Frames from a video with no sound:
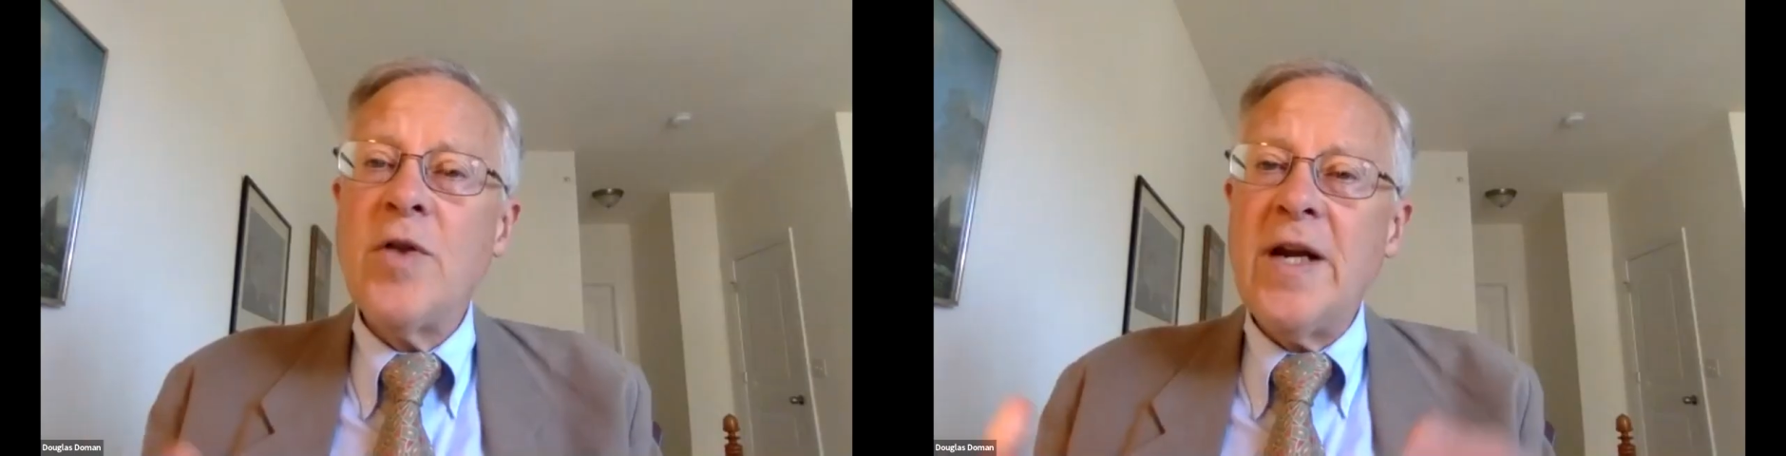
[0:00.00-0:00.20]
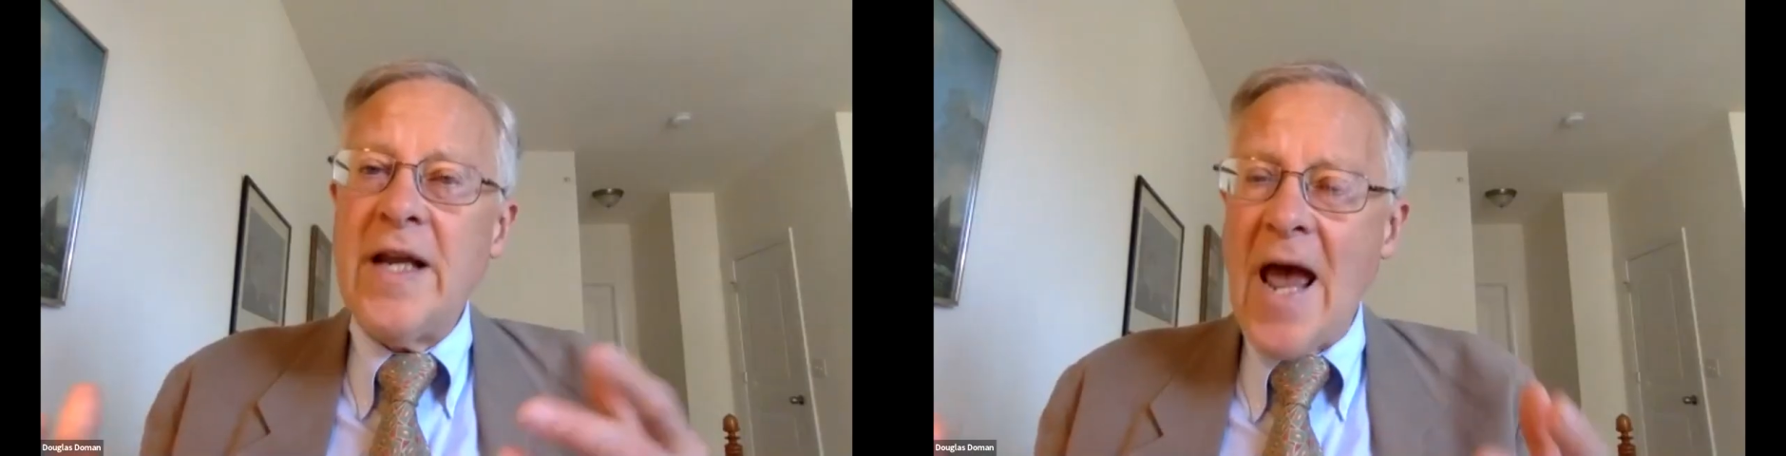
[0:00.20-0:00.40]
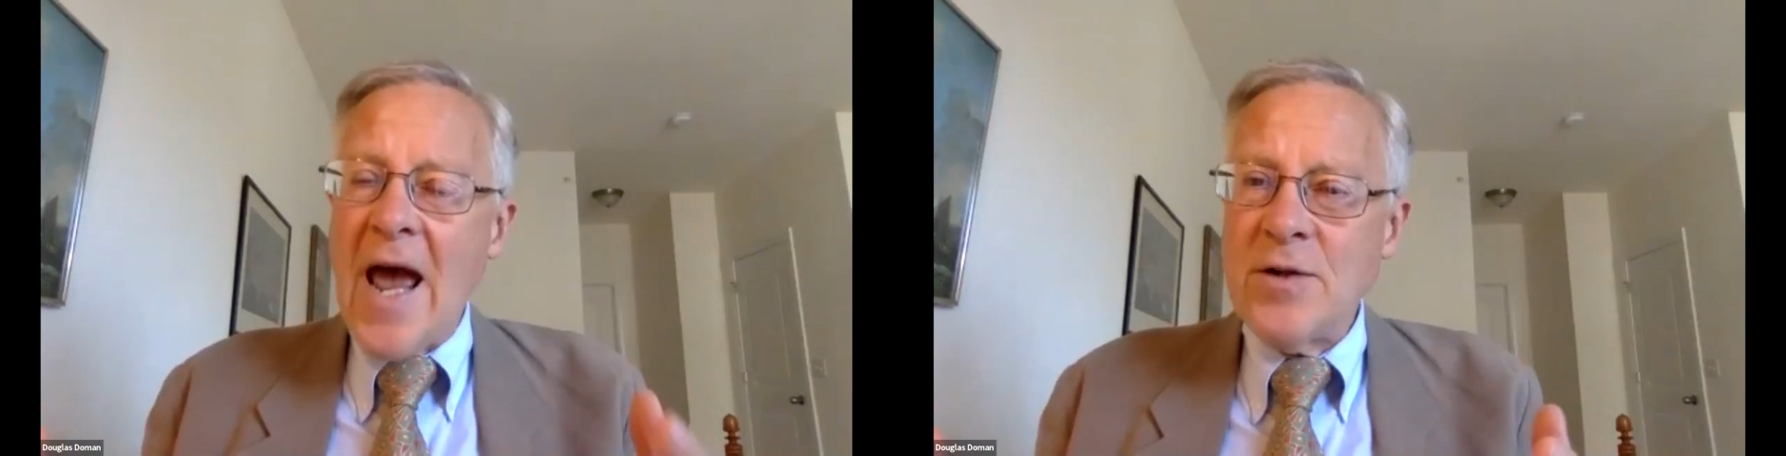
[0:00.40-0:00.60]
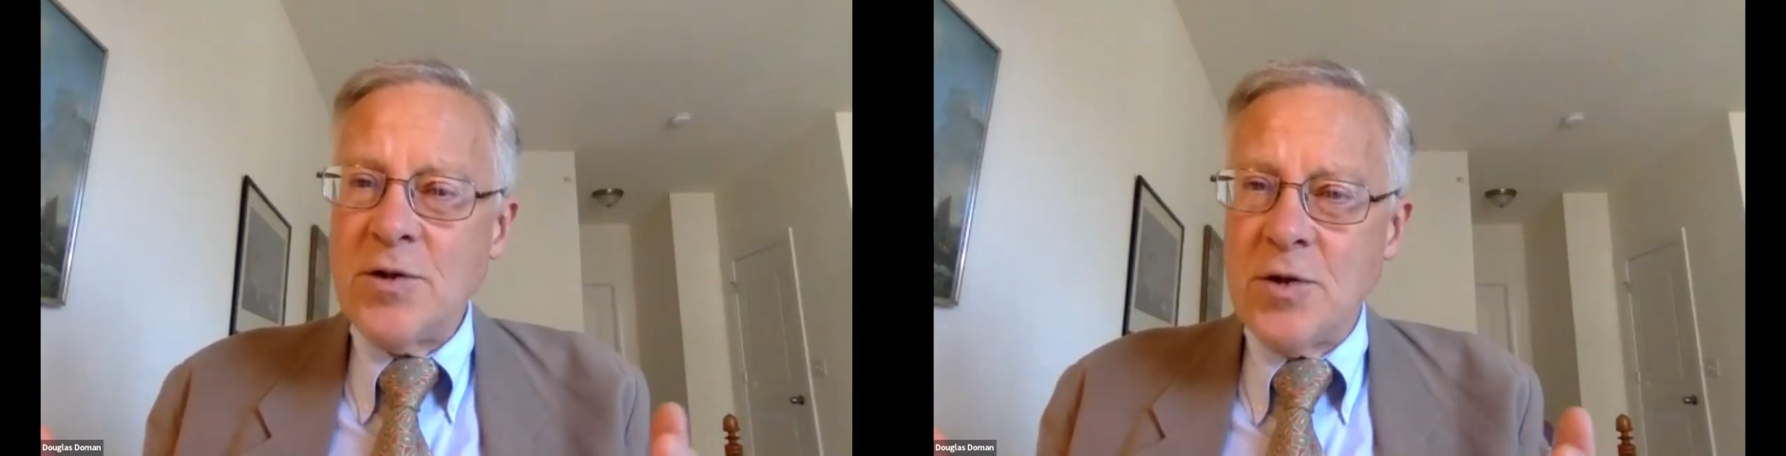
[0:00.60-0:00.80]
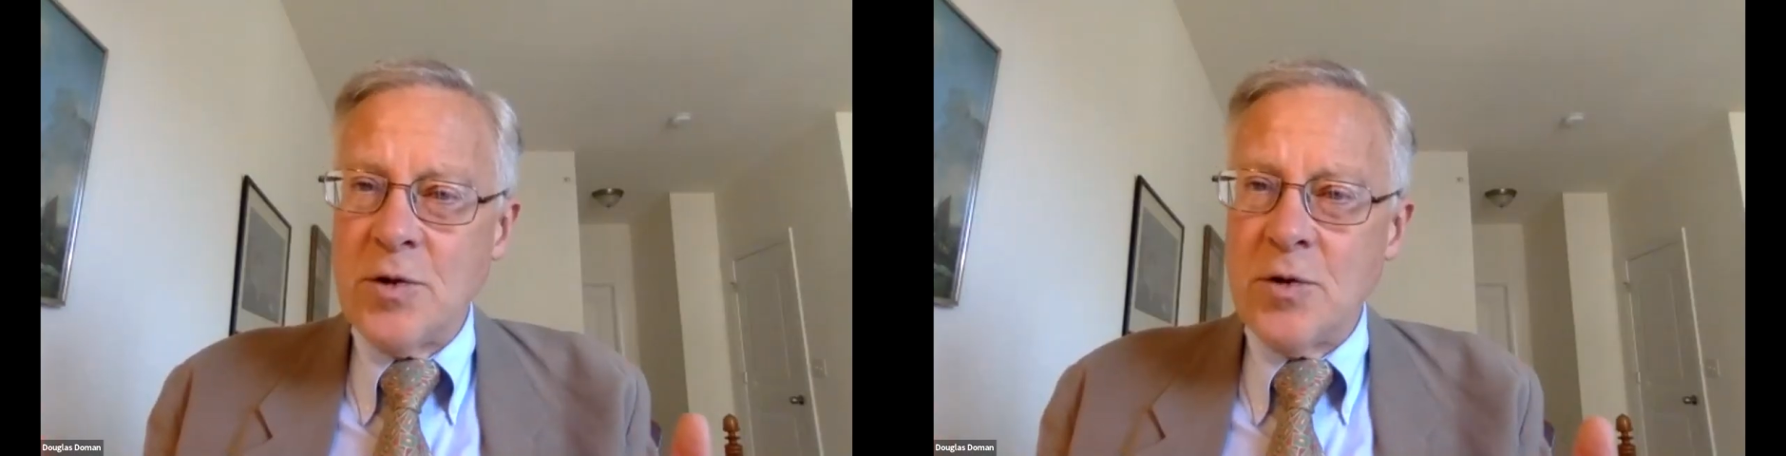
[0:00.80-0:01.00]
that he
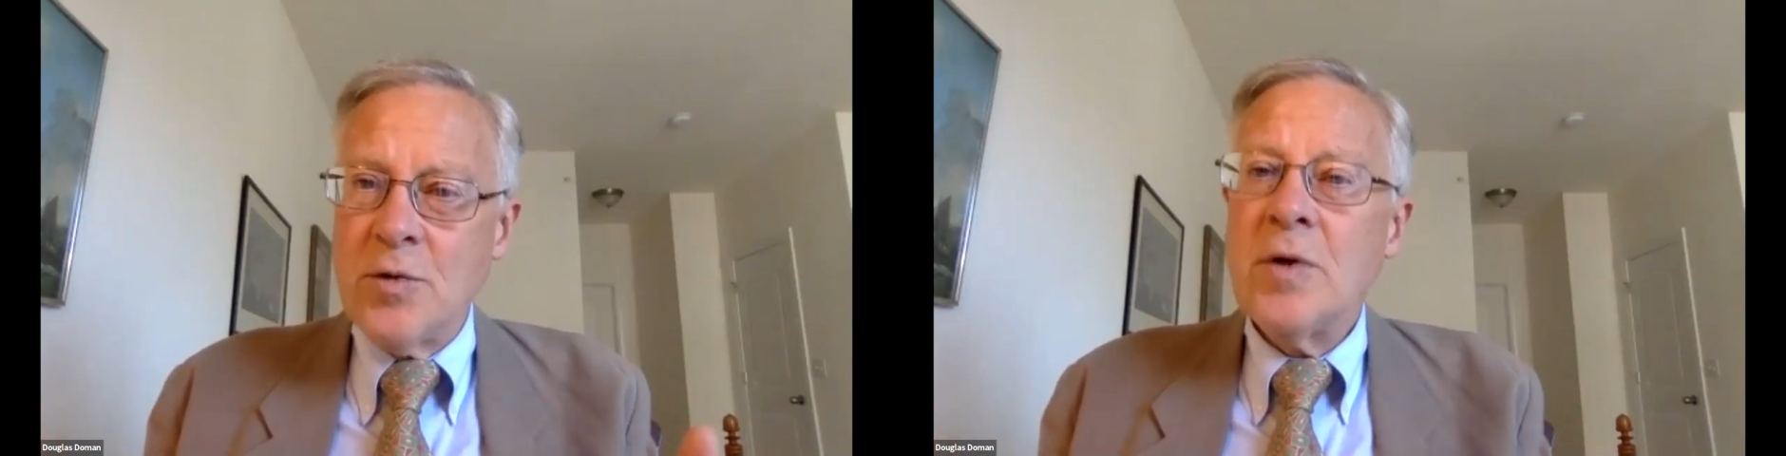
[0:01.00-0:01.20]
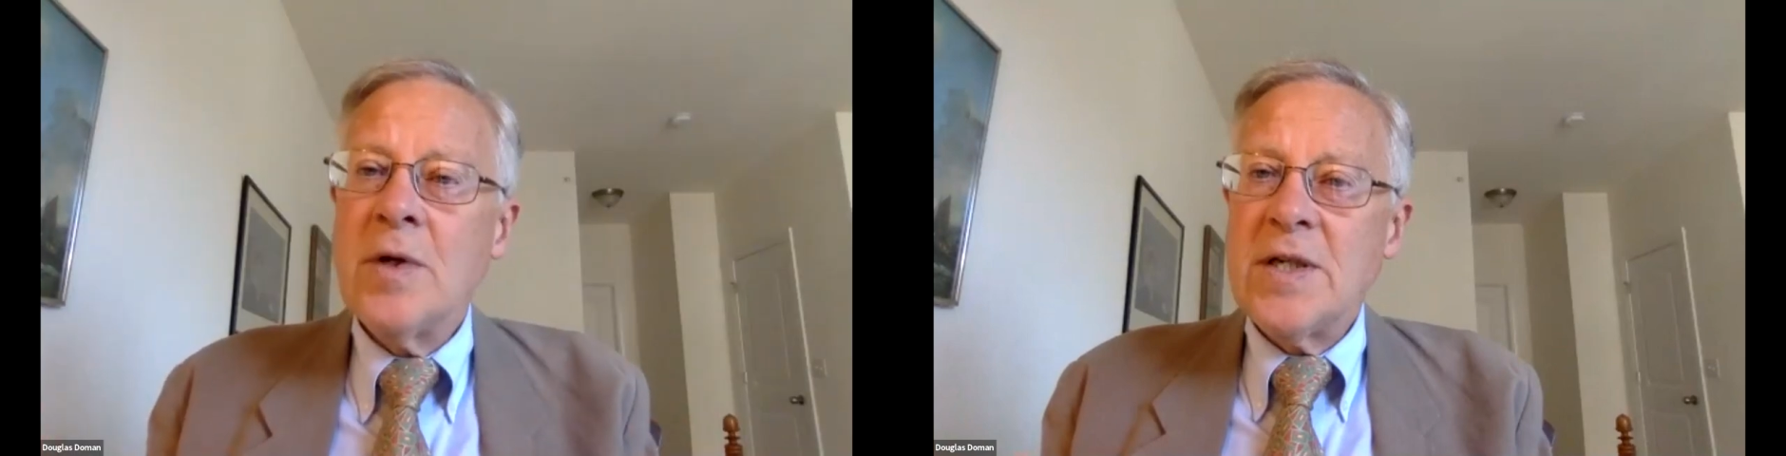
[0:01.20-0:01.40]
had to